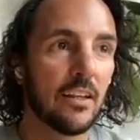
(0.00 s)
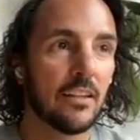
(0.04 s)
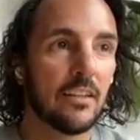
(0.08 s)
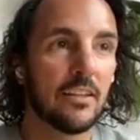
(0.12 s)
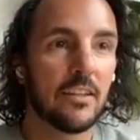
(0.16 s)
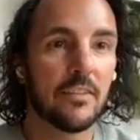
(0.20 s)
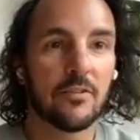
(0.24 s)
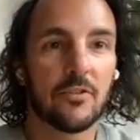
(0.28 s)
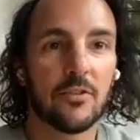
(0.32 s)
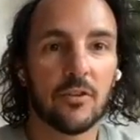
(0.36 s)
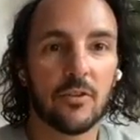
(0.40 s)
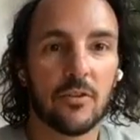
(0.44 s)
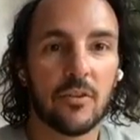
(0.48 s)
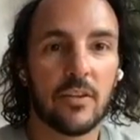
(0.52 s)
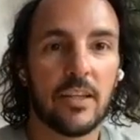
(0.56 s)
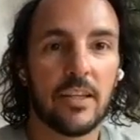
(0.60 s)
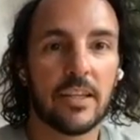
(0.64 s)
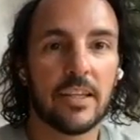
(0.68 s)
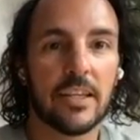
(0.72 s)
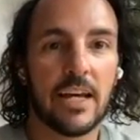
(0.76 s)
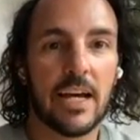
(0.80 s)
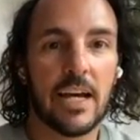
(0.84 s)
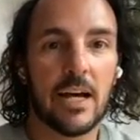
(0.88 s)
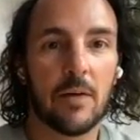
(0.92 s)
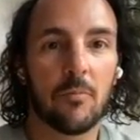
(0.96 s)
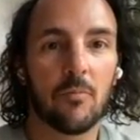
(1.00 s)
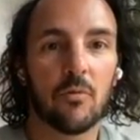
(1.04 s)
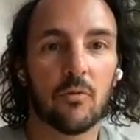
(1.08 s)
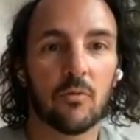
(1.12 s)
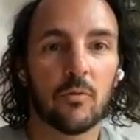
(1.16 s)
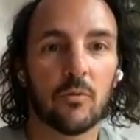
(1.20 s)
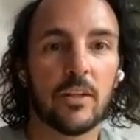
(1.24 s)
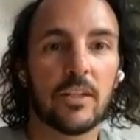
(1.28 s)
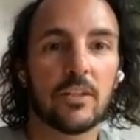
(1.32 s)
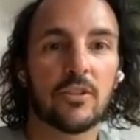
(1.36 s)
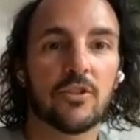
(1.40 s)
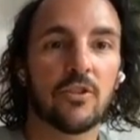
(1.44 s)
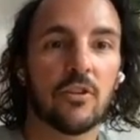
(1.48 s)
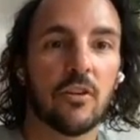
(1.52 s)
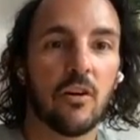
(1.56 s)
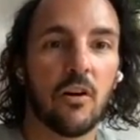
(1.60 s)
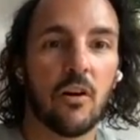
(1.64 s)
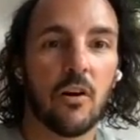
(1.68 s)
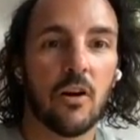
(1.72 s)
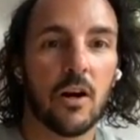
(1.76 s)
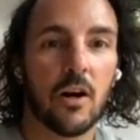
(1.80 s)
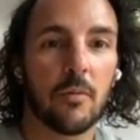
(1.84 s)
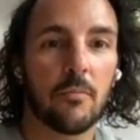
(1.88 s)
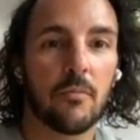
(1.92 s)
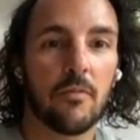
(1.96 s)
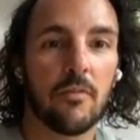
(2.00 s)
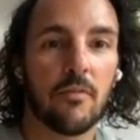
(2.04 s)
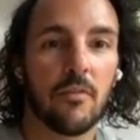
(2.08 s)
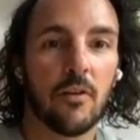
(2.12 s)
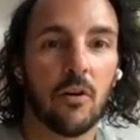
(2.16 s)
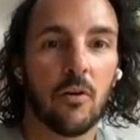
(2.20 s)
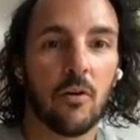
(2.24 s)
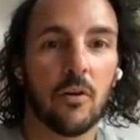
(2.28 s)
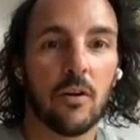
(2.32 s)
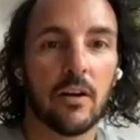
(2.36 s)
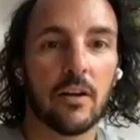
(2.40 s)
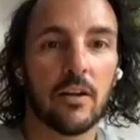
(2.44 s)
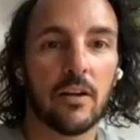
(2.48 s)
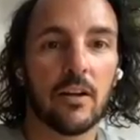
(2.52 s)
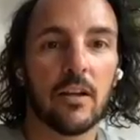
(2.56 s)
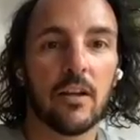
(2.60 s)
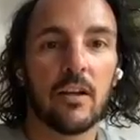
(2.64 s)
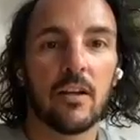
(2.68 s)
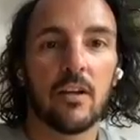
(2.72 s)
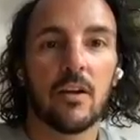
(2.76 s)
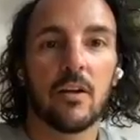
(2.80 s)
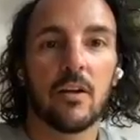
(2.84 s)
lift your kneecap, reach your arm forward,